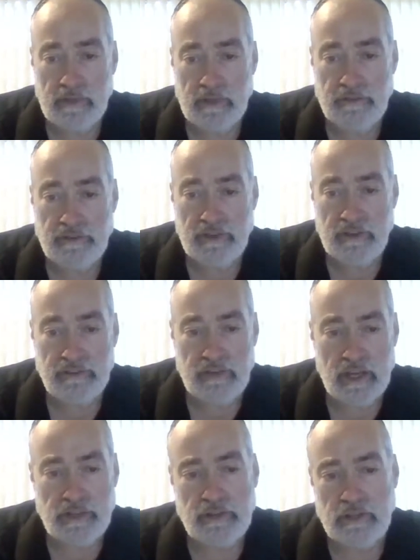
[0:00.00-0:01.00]

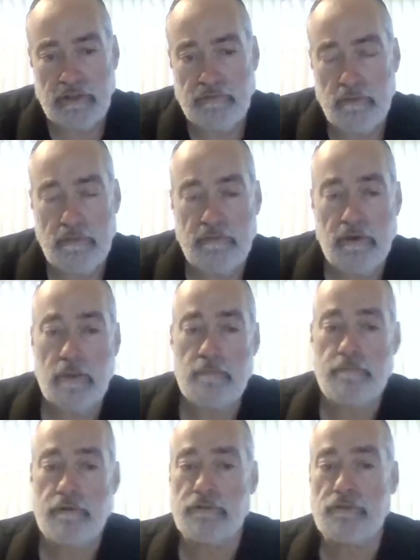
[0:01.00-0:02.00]
essentially from the very
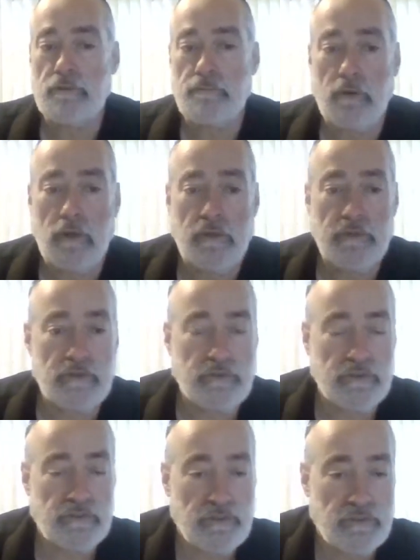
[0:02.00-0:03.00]
principle of the
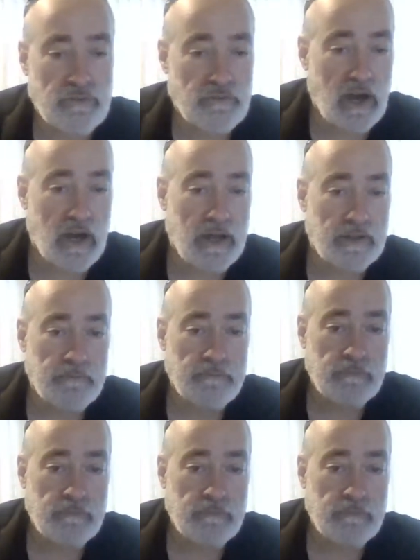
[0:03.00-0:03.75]
existence of God.